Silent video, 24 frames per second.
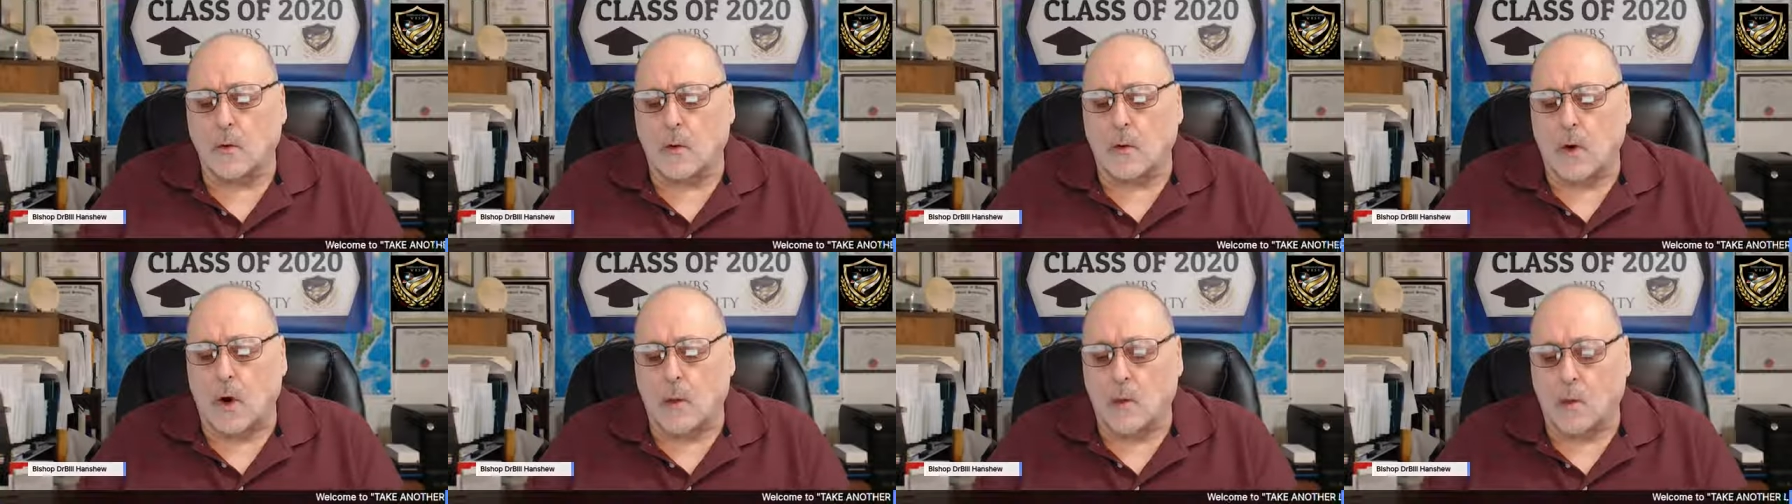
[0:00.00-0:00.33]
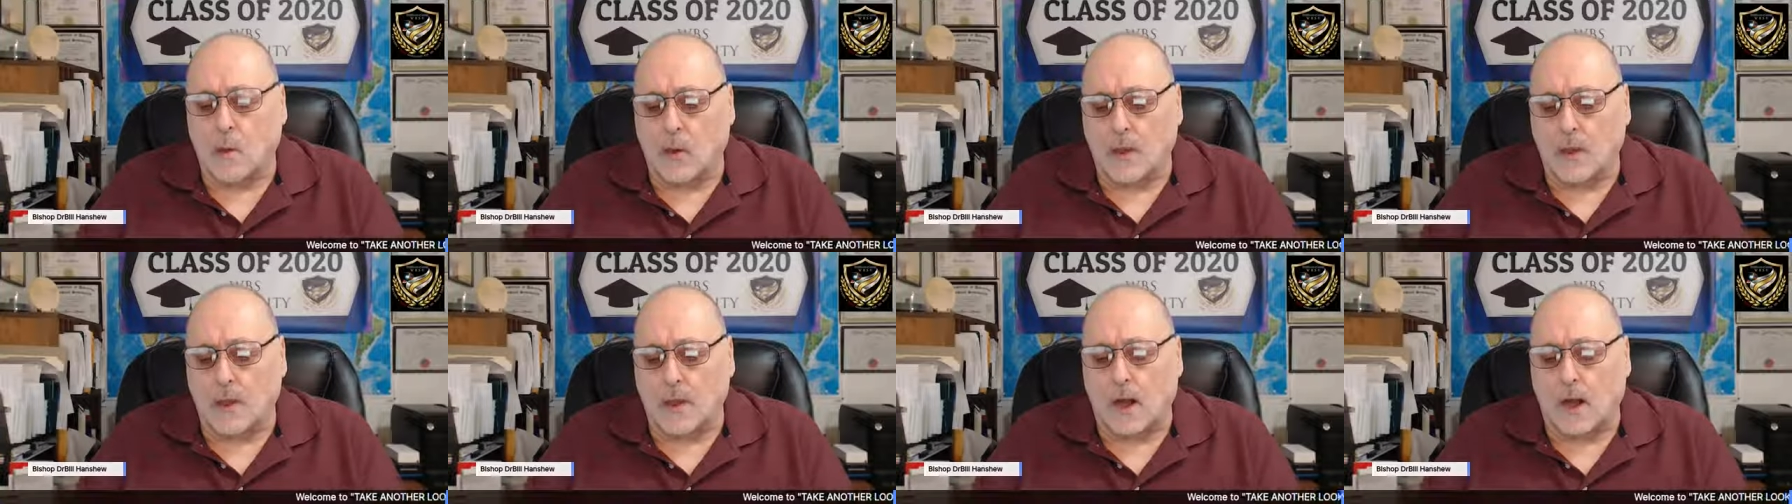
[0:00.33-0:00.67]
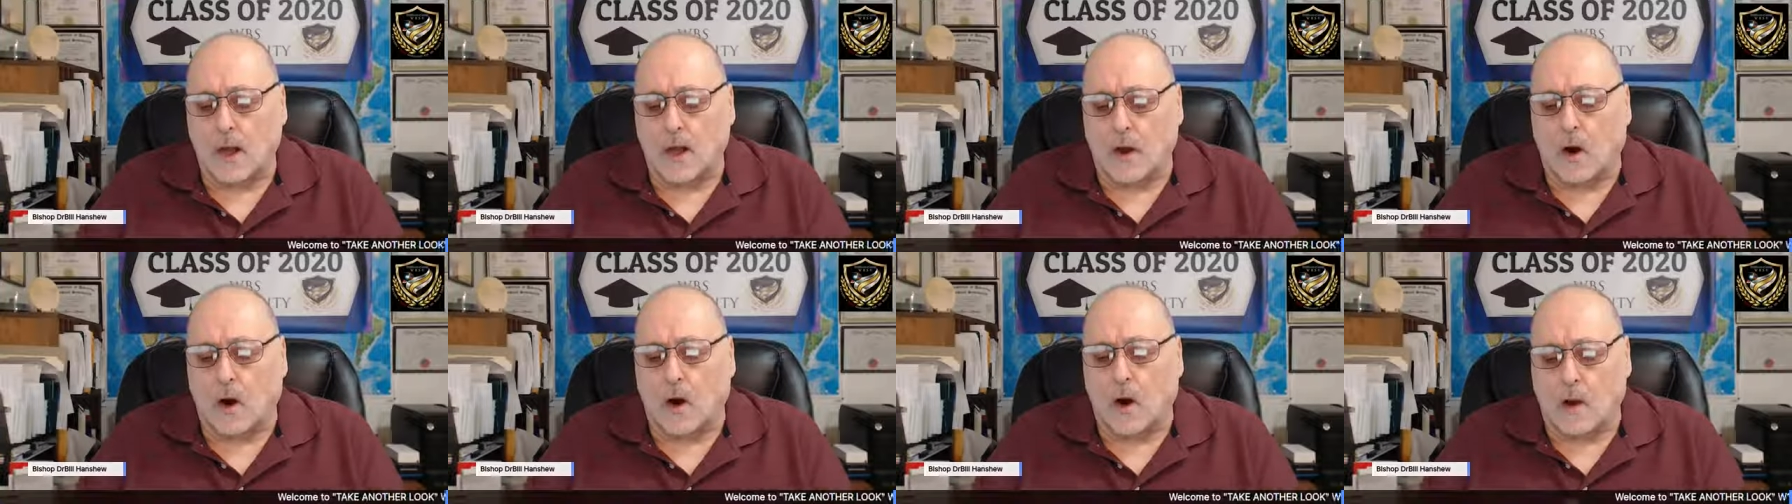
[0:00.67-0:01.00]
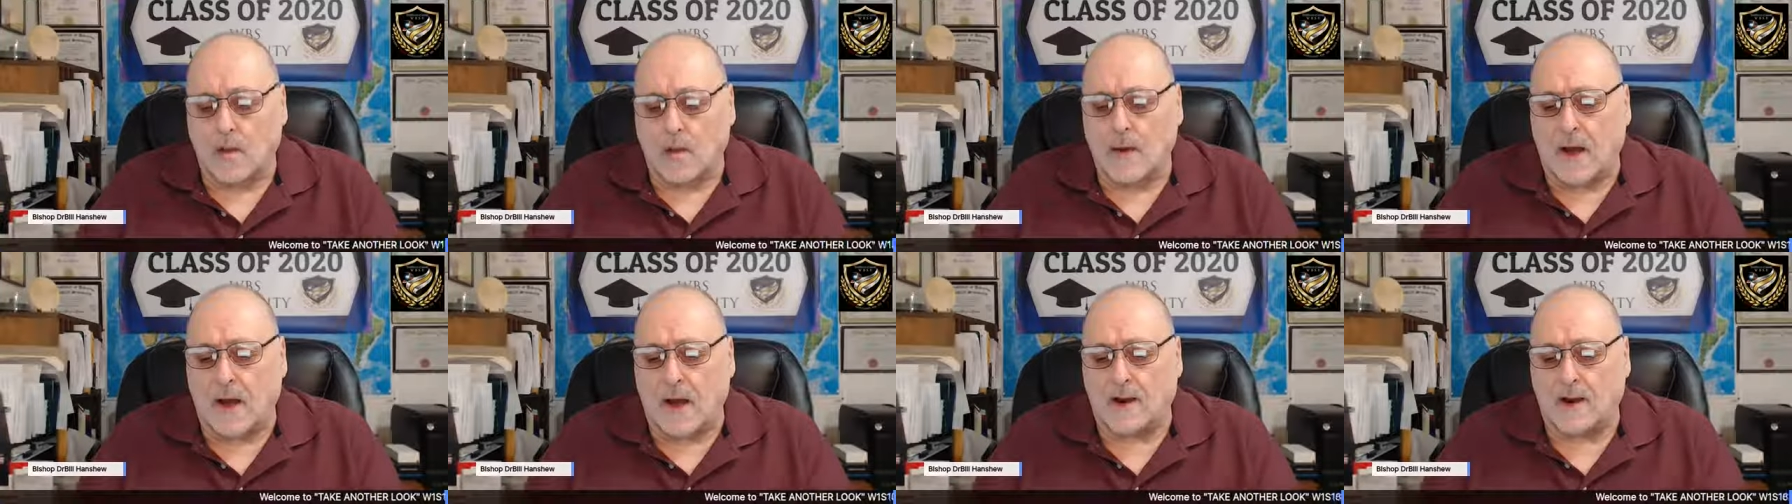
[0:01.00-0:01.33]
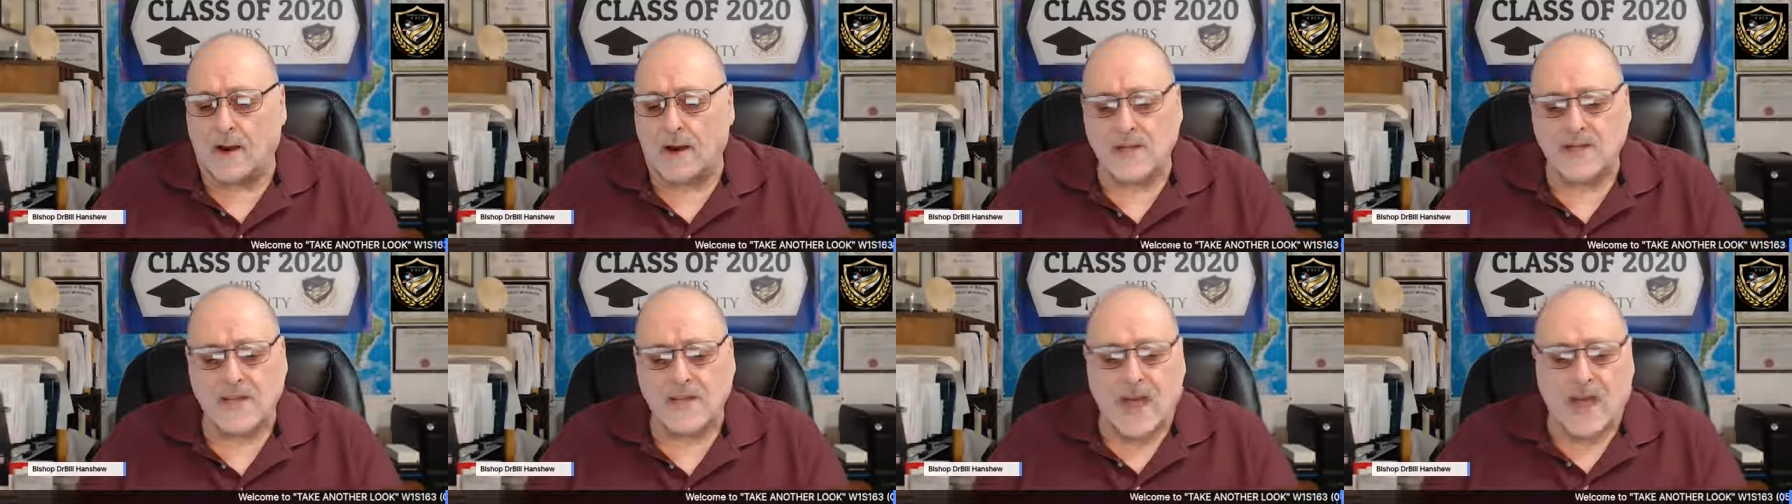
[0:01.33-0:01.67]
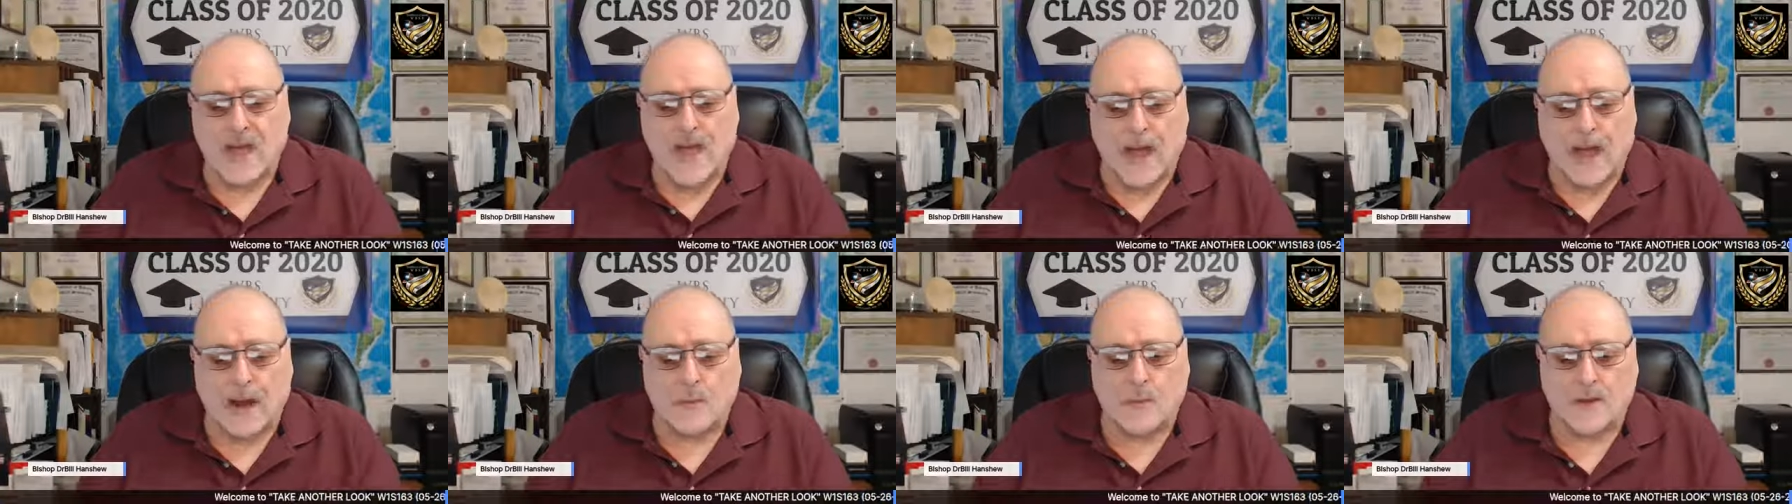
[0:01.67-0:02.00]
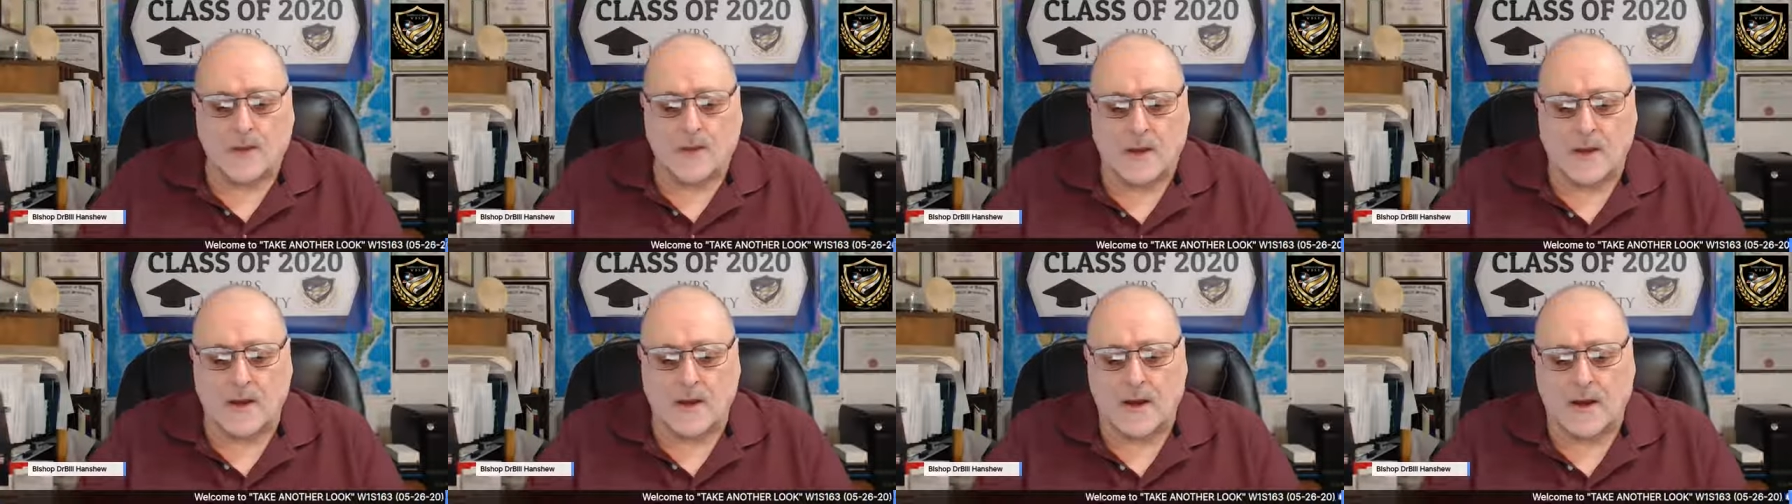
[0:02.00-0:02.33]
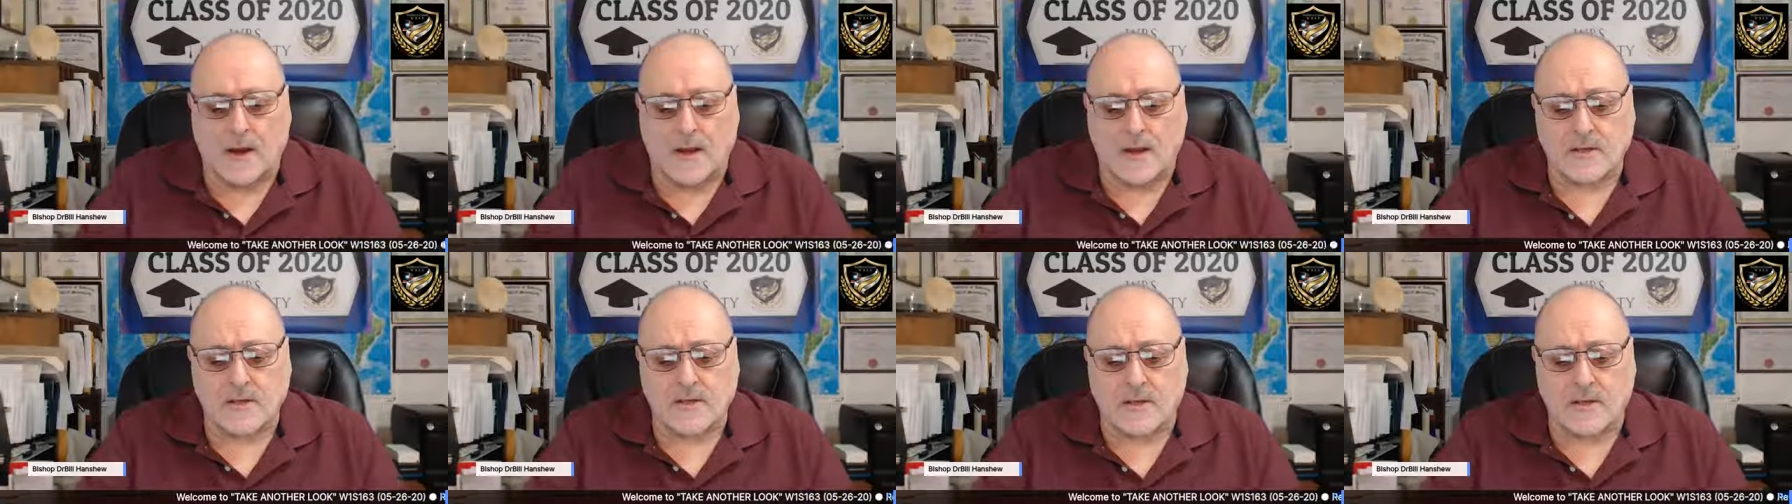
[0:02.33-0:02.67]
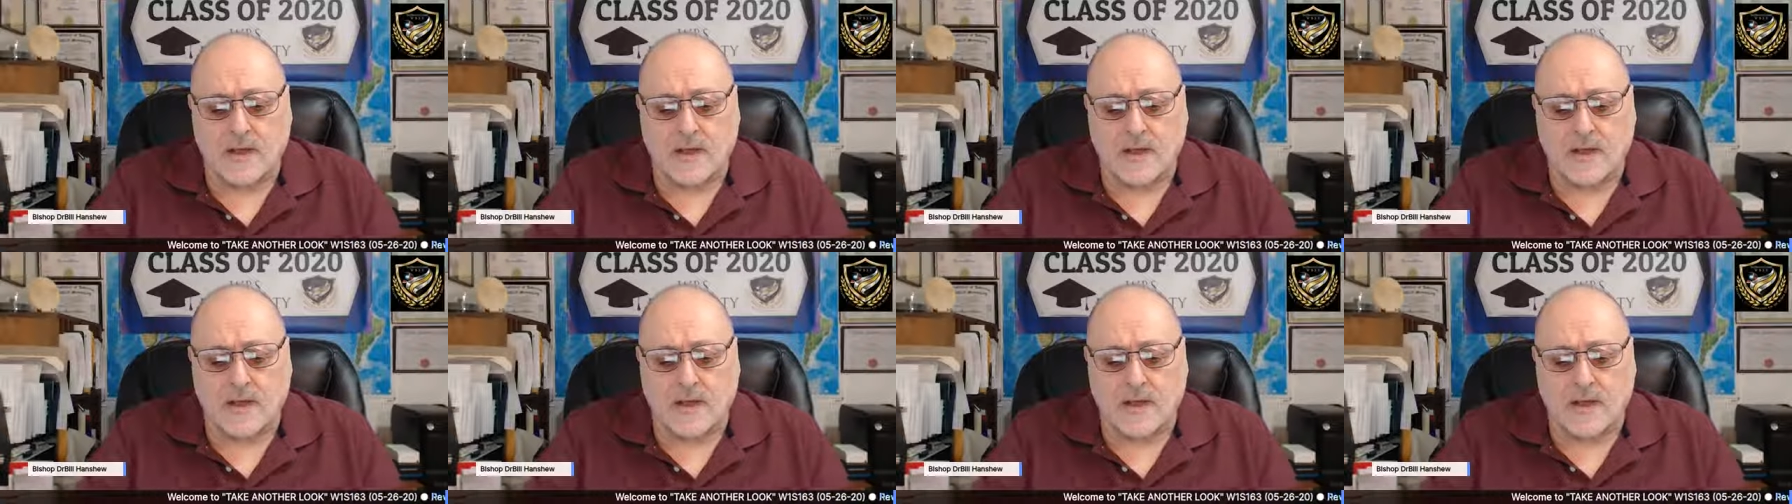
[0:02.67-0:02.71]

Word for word: uh, what, uh, all about us and within us